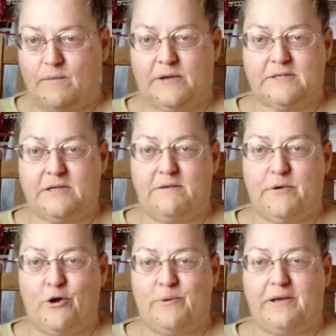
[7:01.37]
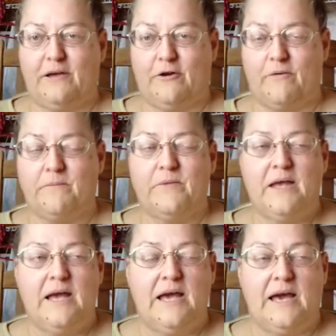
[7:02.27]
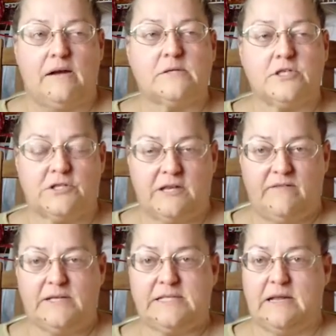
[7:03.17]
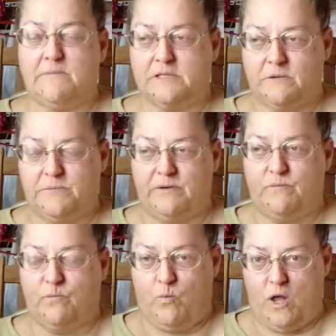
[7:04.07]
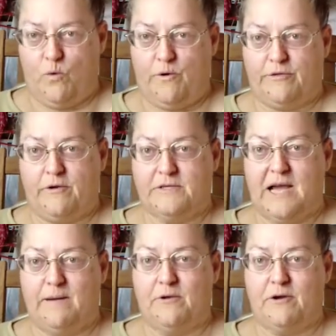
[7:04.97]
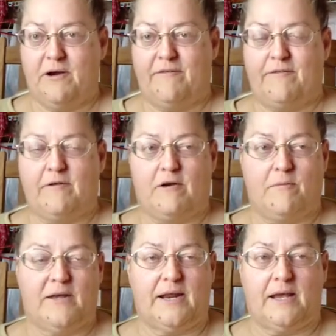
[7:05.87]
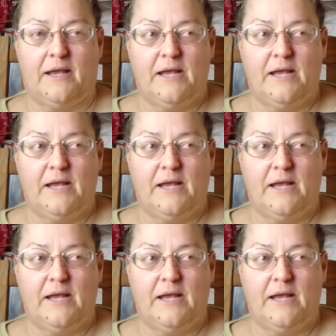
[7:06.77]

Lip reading: wasn't a bare beginner. And I was just convincing him this will be well worth our time and our effort and our money.